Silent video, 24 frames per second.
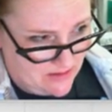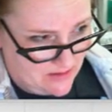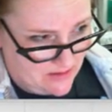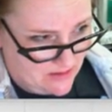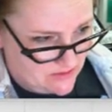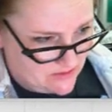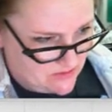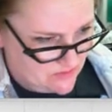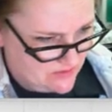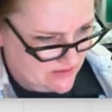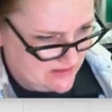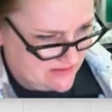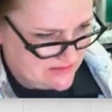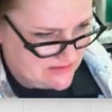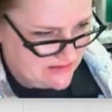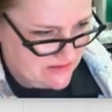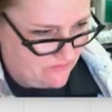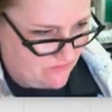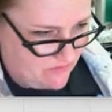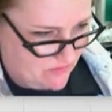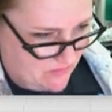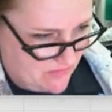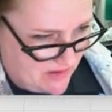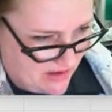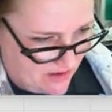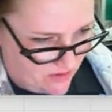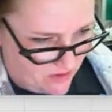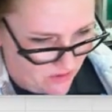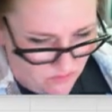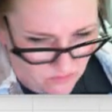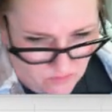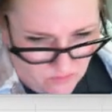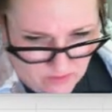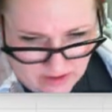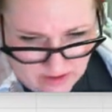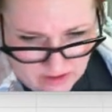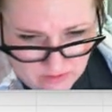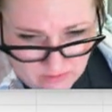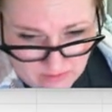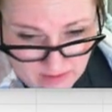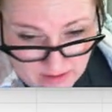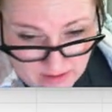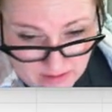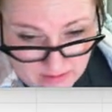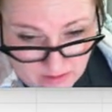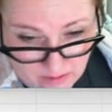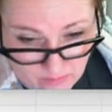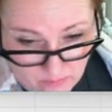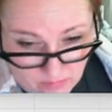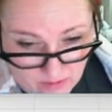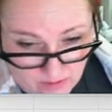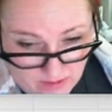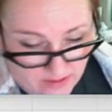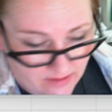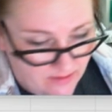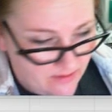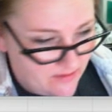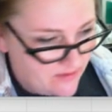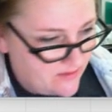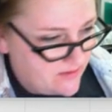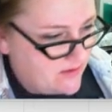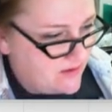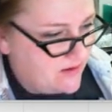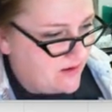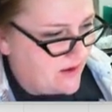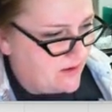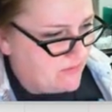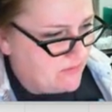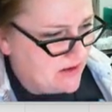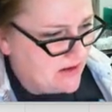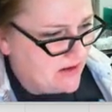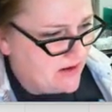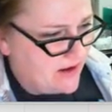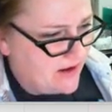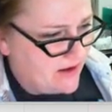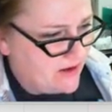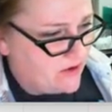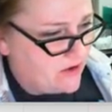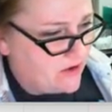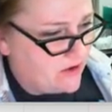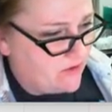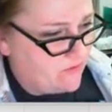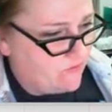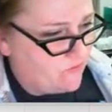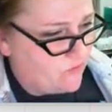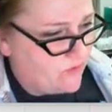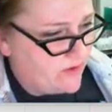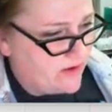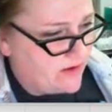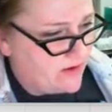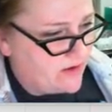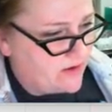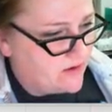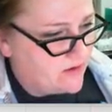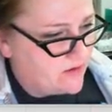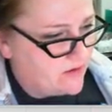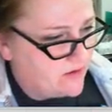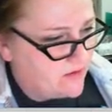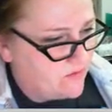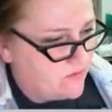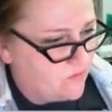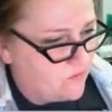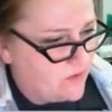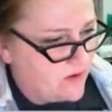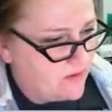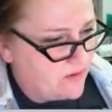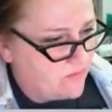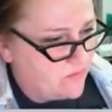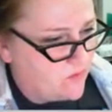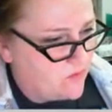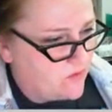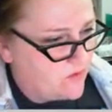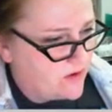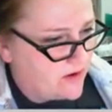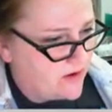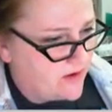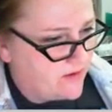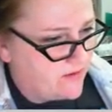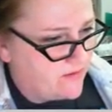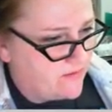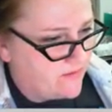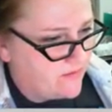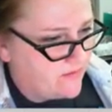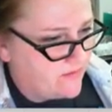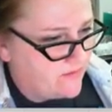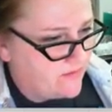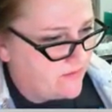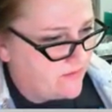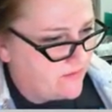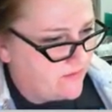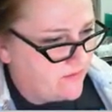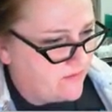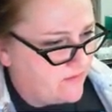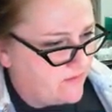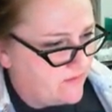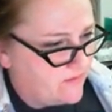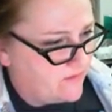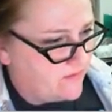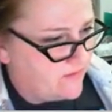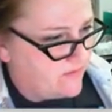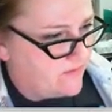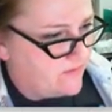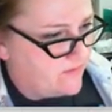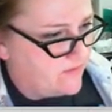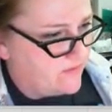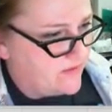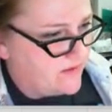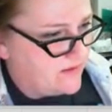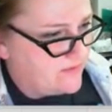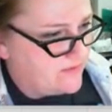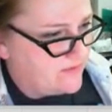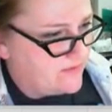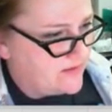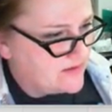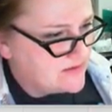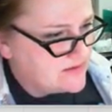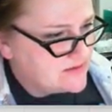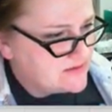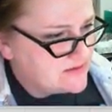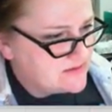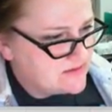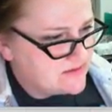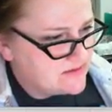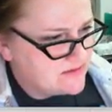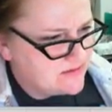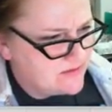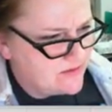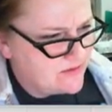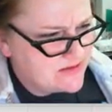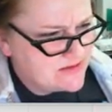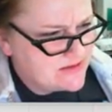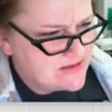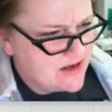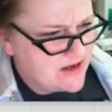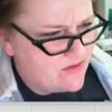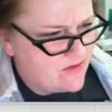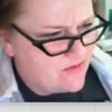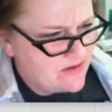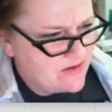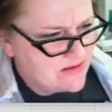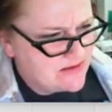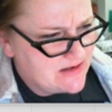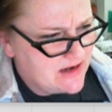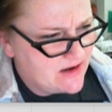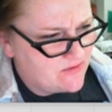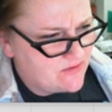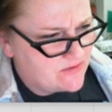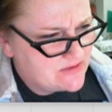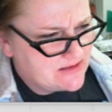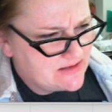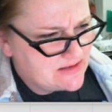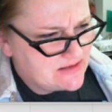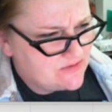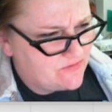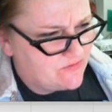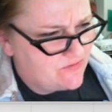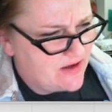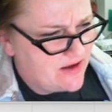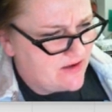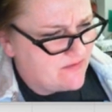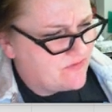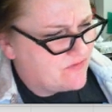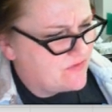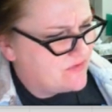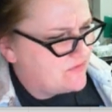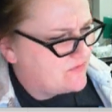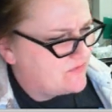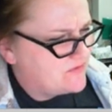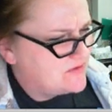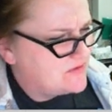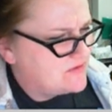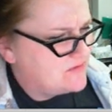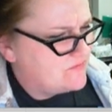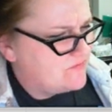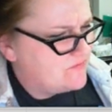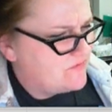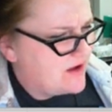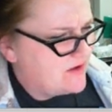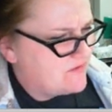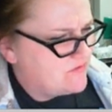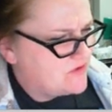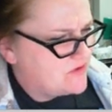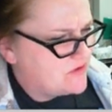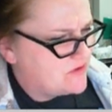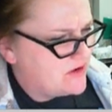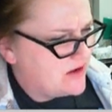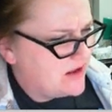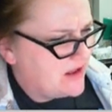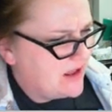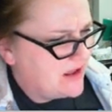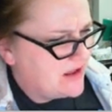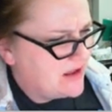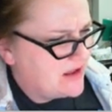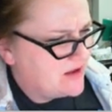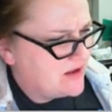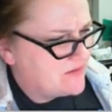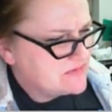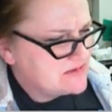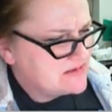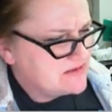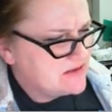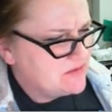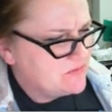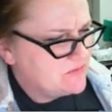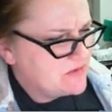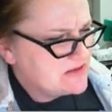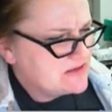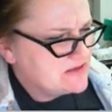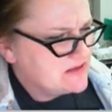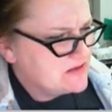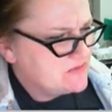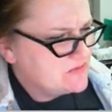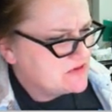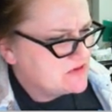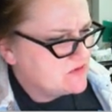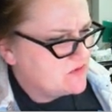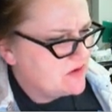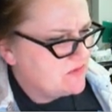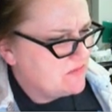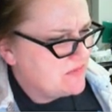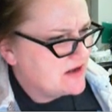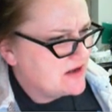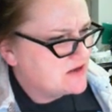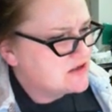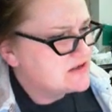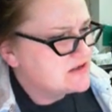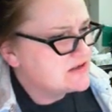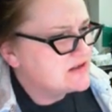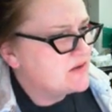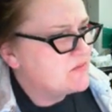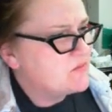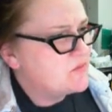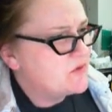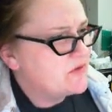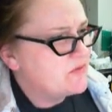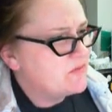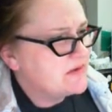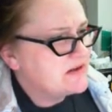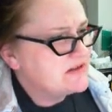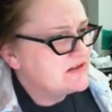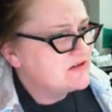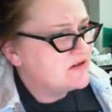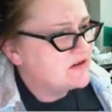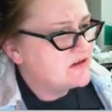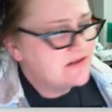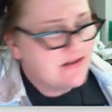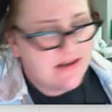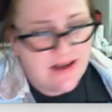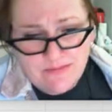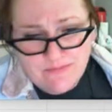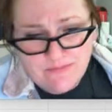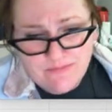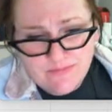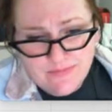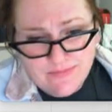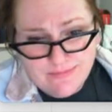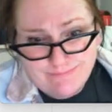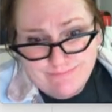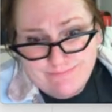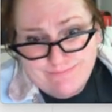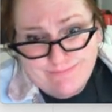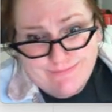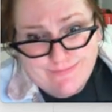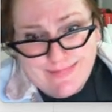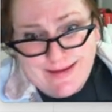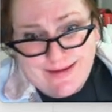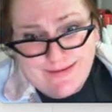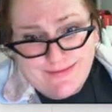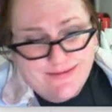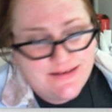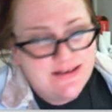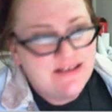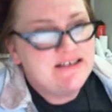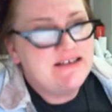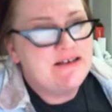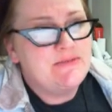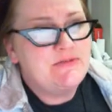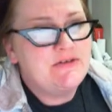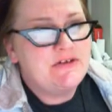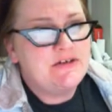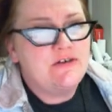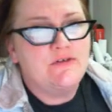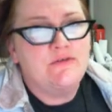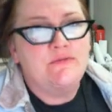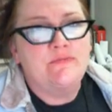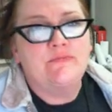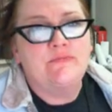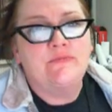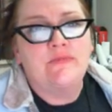So it doesn't even matter what you end up on. I mean, I could have went one more like this. Notice how it now says 5:30 a.m. sleep, so it matches up with my start time. Yeah, it's up to you.